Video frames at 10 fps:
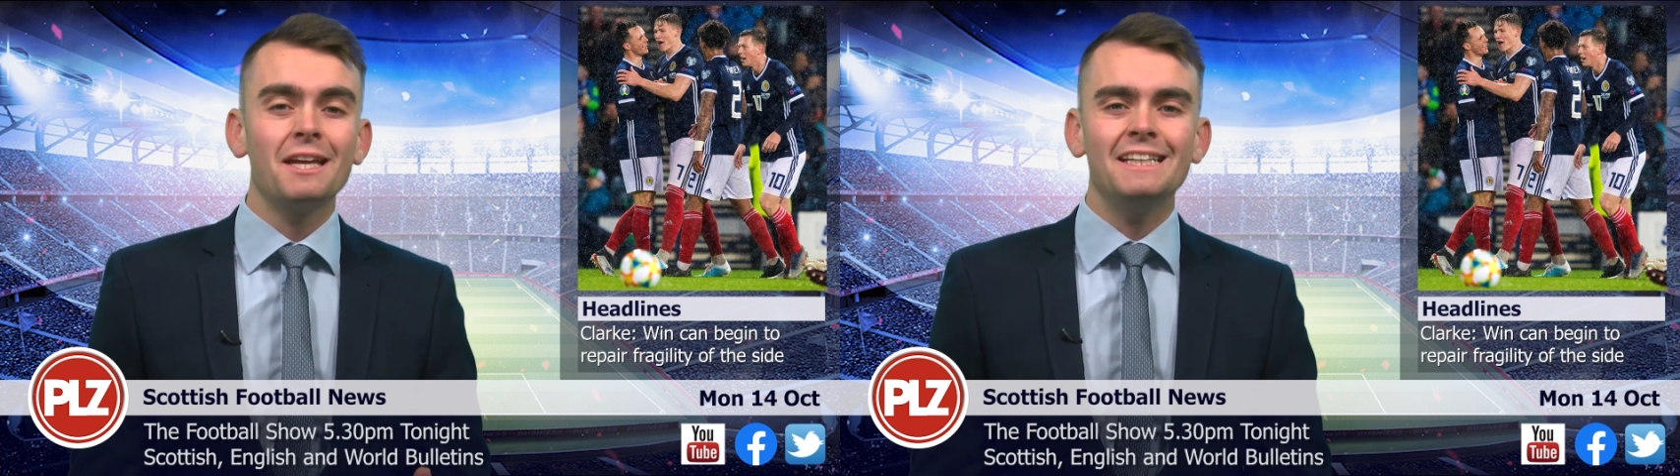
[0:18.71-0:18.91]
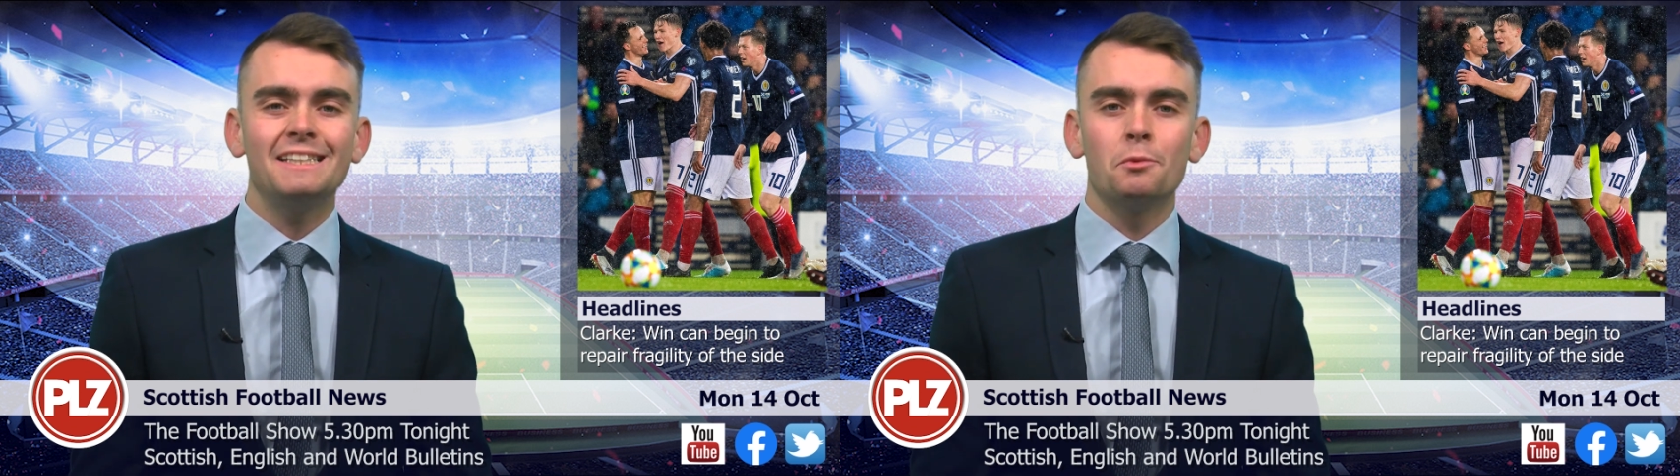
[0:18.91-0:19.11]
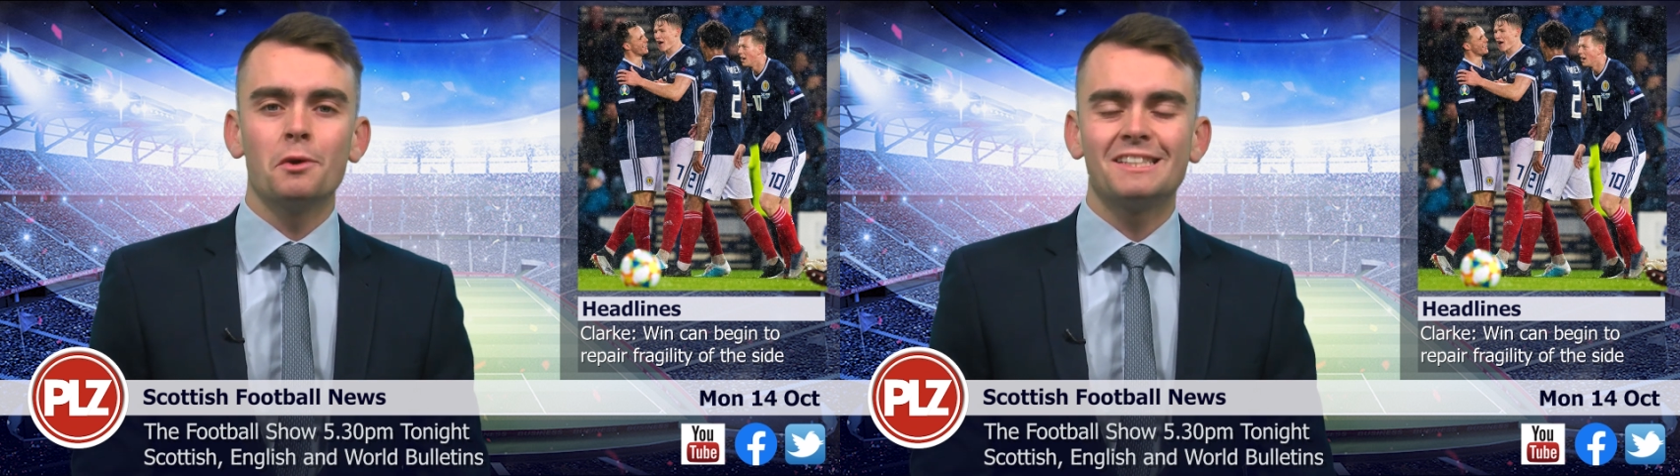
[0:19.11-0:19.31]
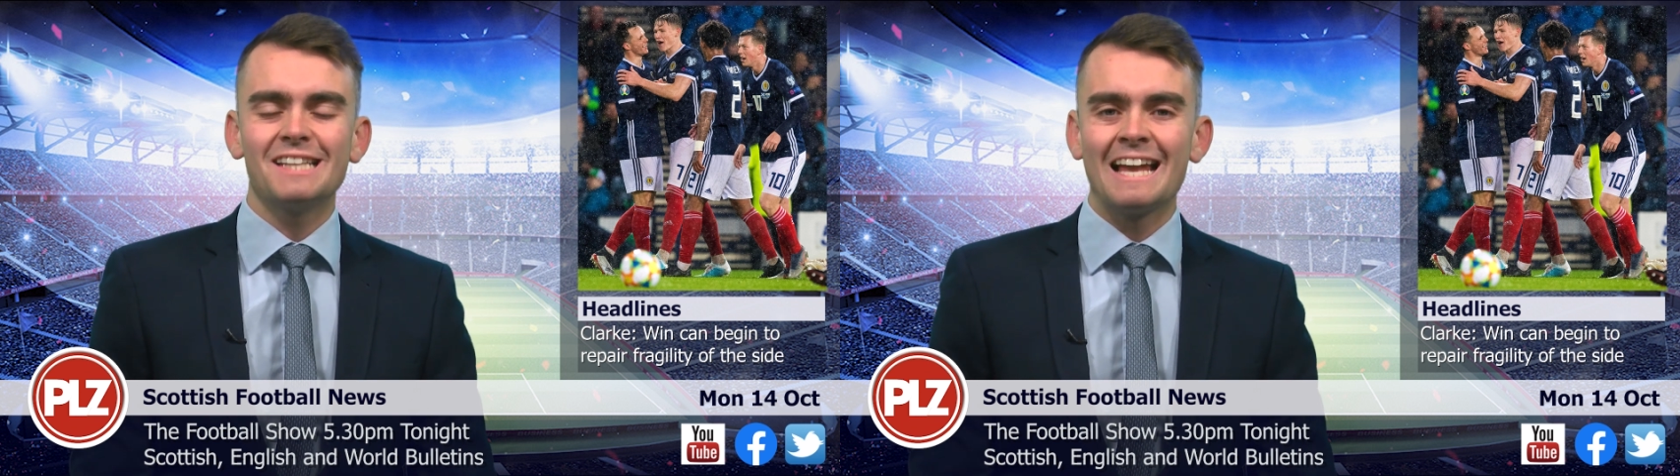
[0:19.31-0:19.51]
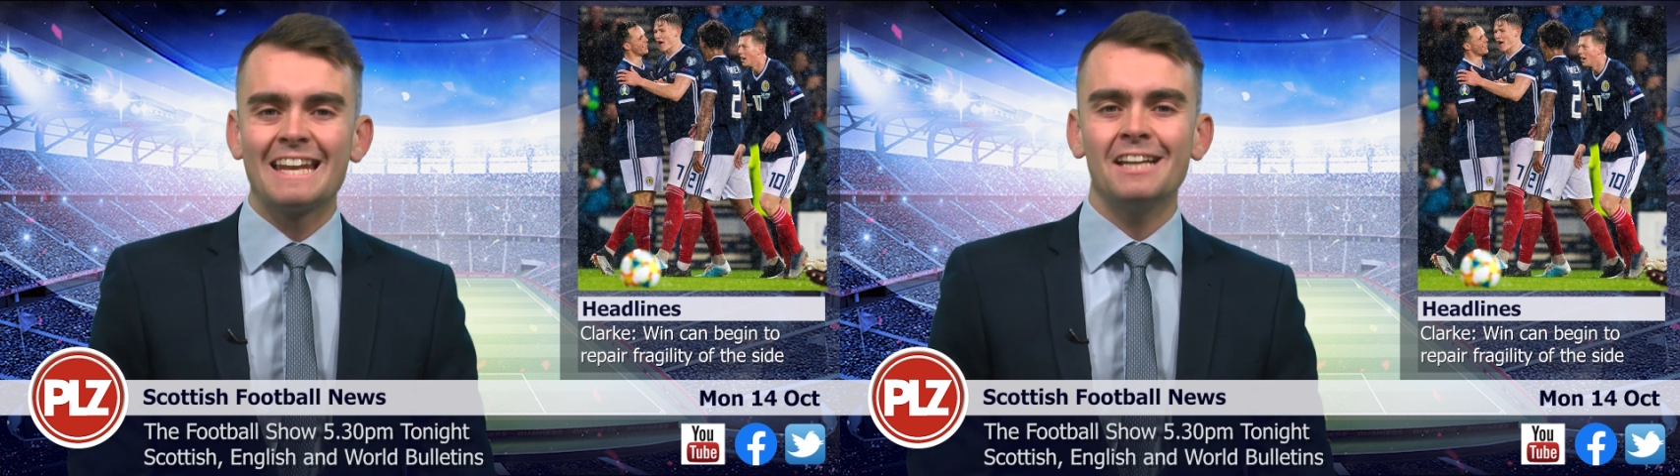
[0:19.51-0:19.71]
easy winners
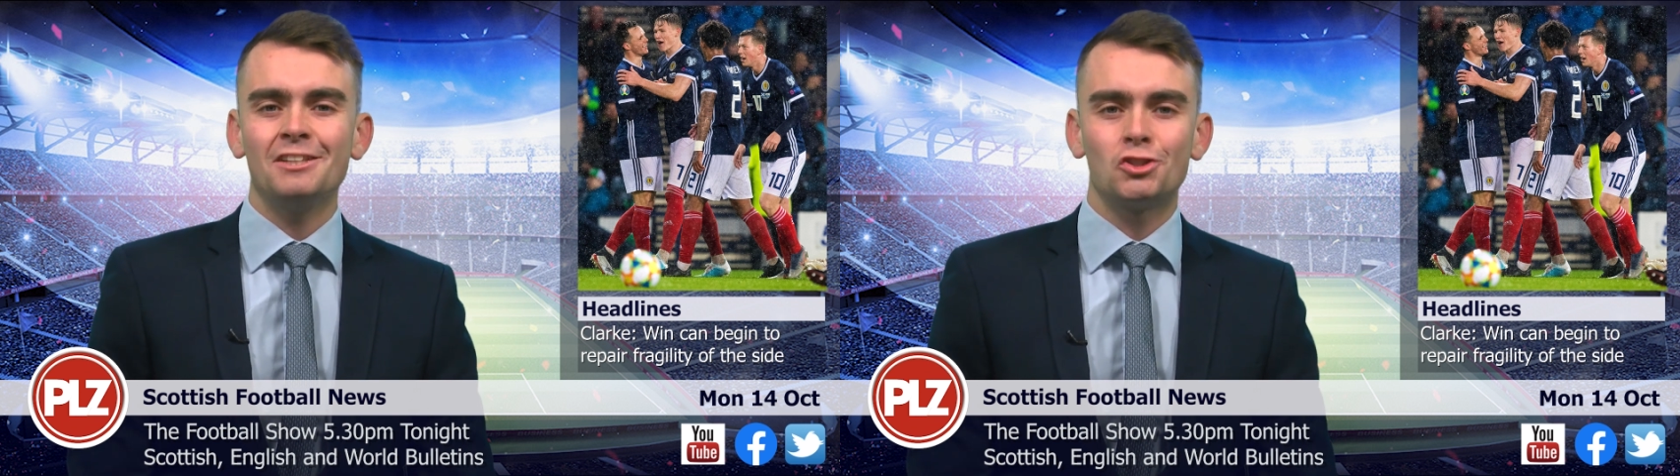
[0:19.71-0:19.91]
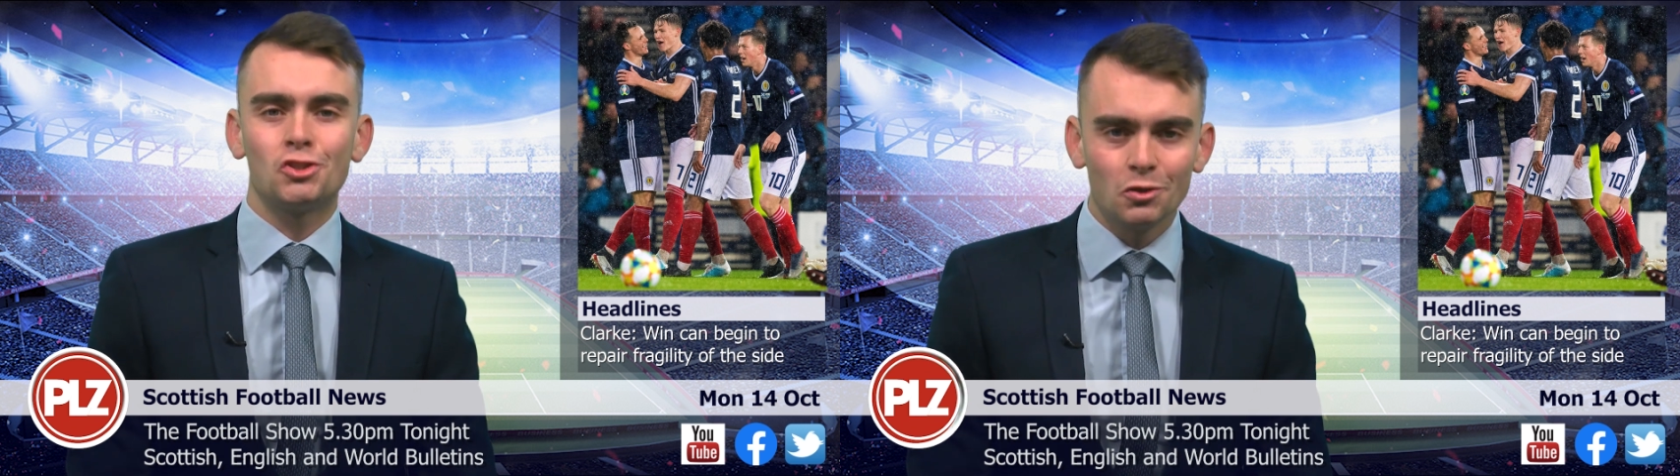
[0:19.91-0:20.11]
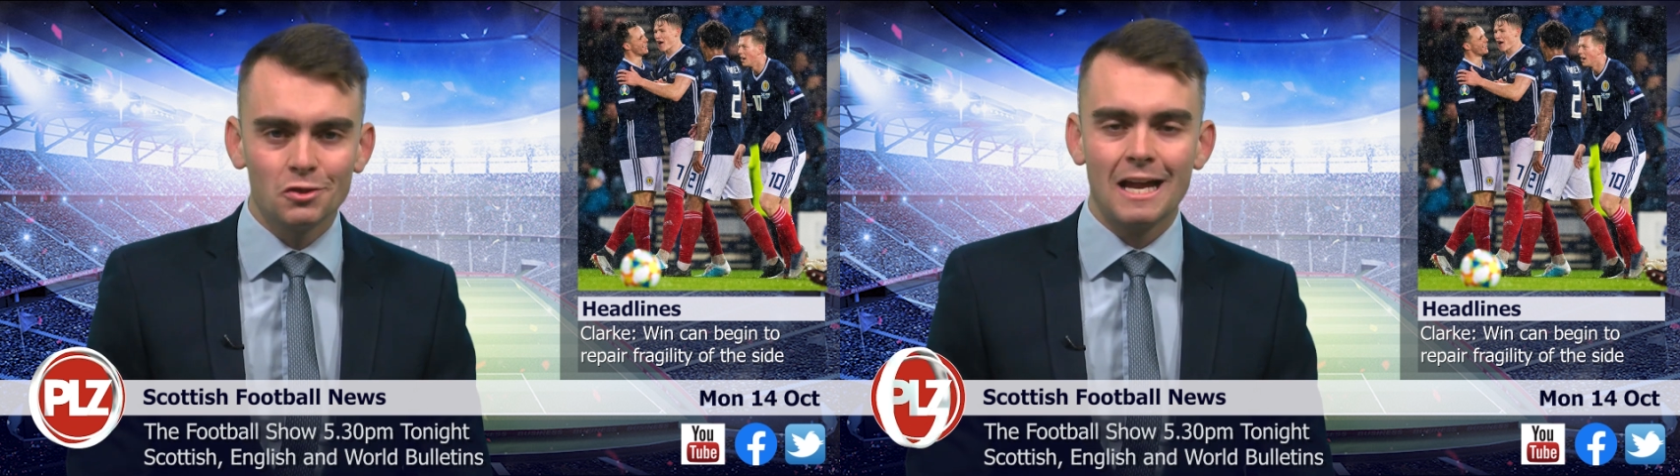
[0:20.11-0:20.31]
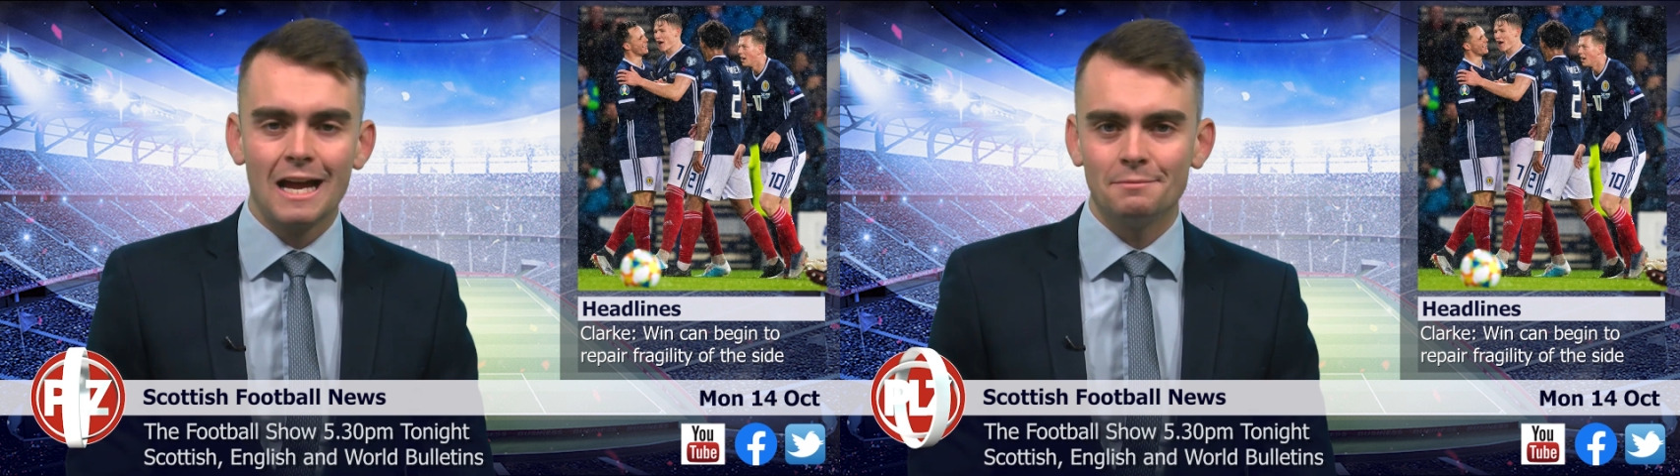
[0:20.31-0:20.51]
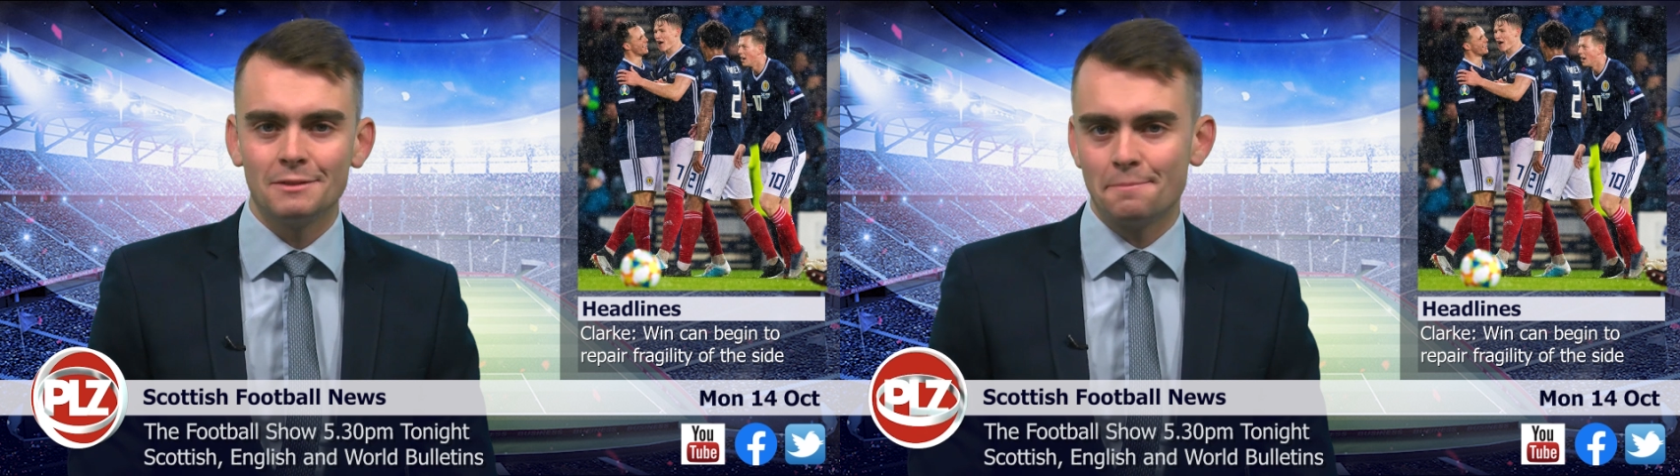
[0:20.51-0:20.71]
at a sodden
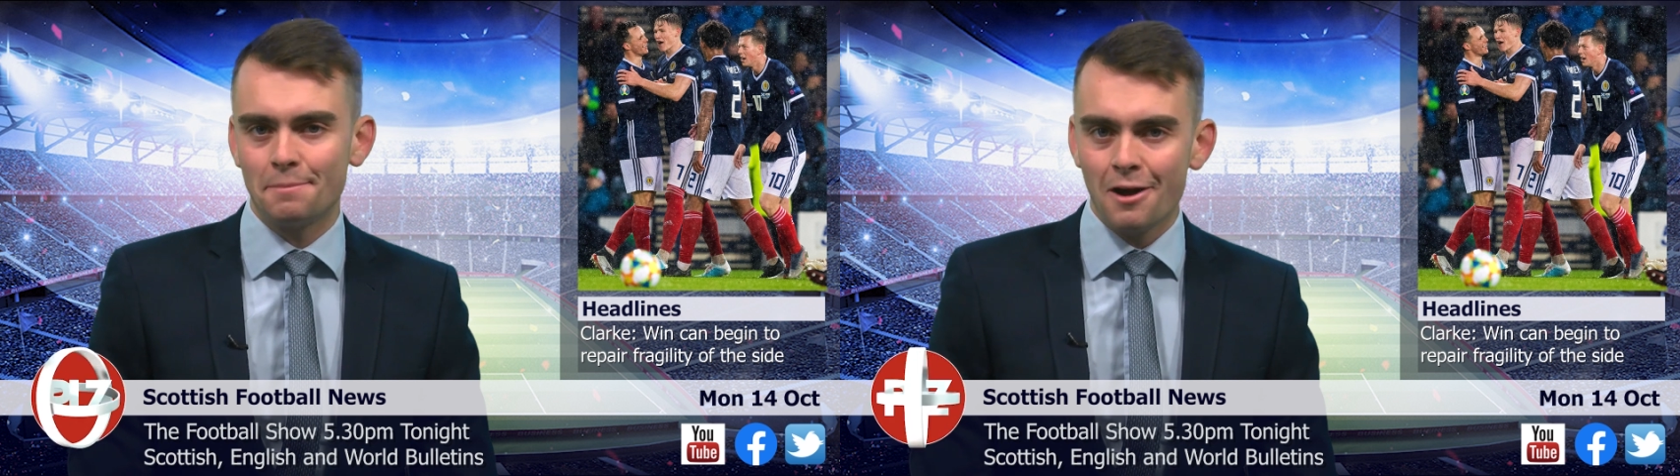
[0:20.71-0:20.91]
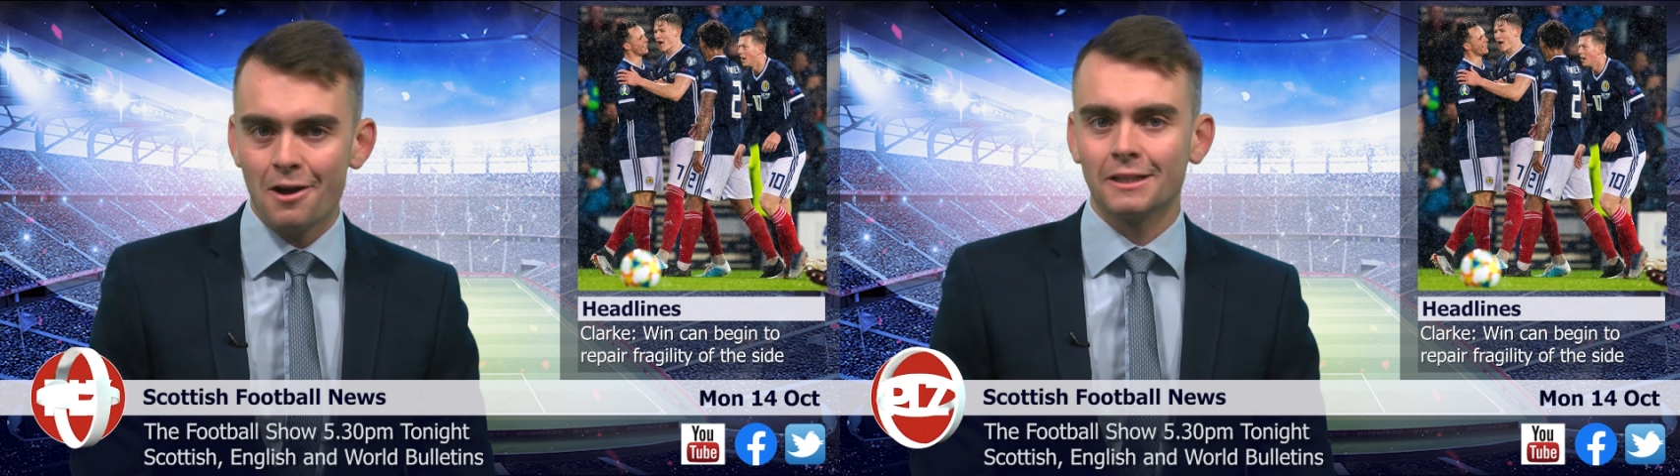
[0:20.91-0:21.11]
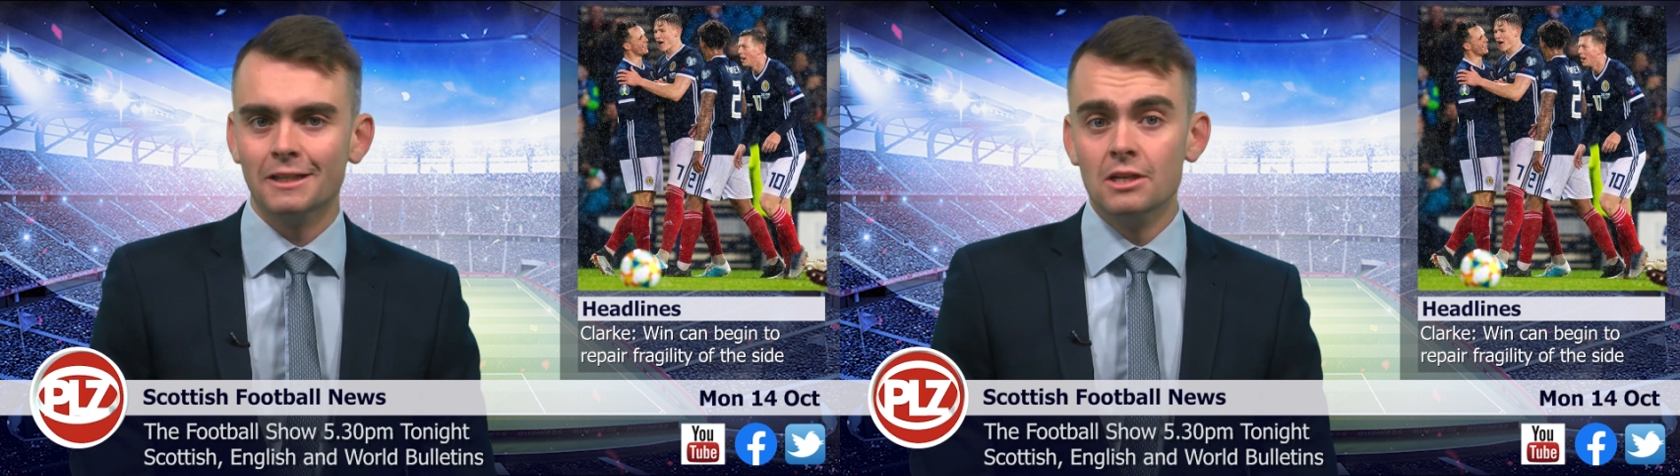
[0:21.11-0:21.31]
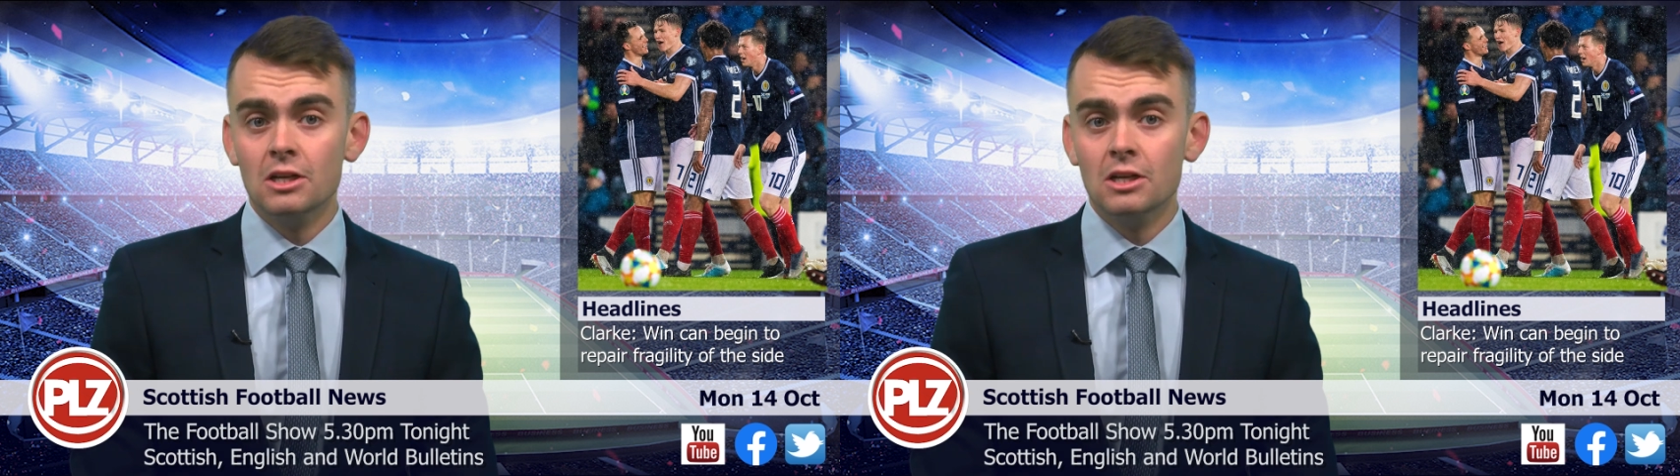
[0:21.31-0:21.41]
Hampden Park,